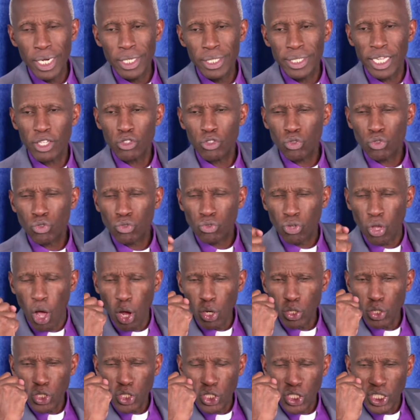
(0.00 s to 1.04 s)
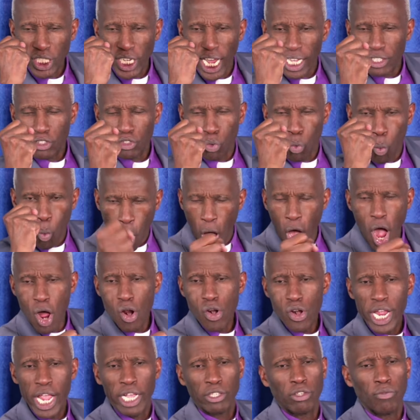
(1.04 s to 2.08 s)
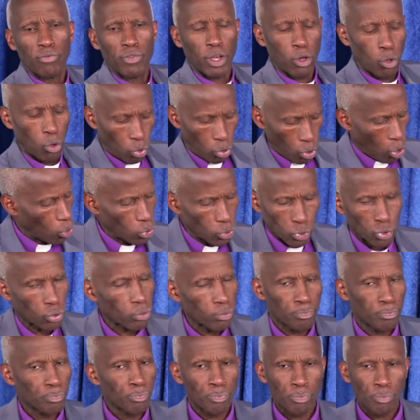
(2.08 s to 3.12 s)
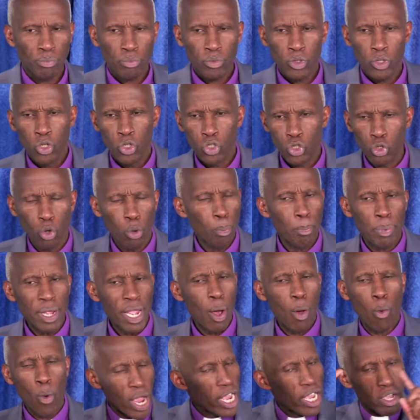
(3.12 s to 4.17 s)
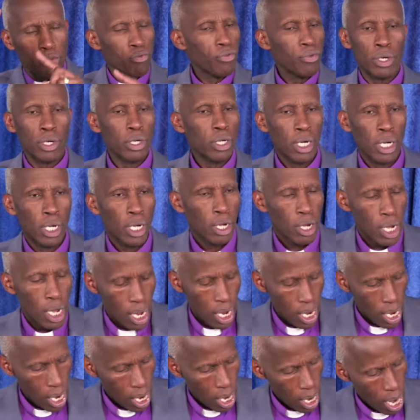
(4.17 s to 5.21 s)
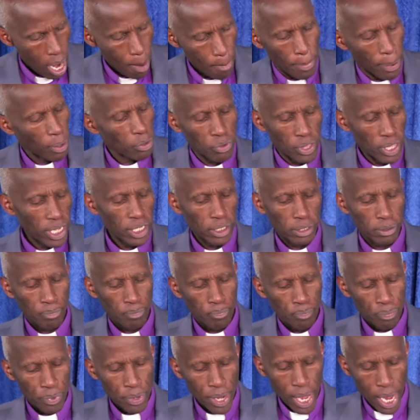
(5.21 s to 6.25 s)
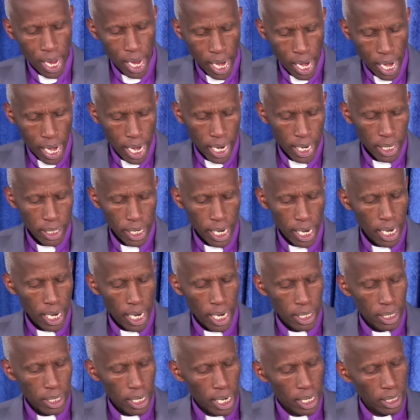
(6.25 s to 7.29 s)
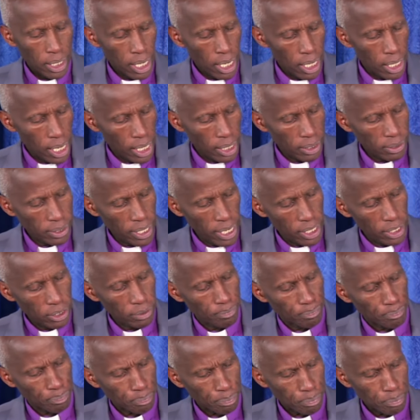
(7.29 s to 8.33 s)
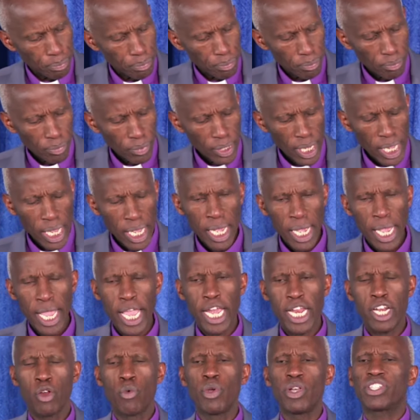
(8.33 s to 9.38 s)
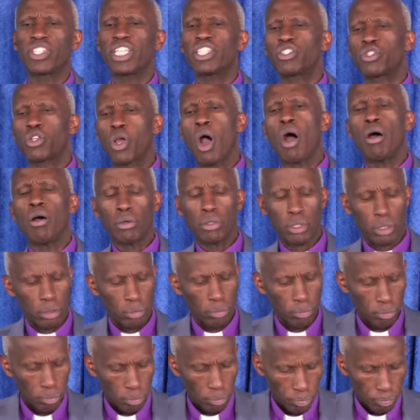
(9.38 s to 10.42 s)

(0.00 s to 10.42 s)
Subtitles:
And the soldiers, warriors of the cross, should be awake about this. And it says, and who is this God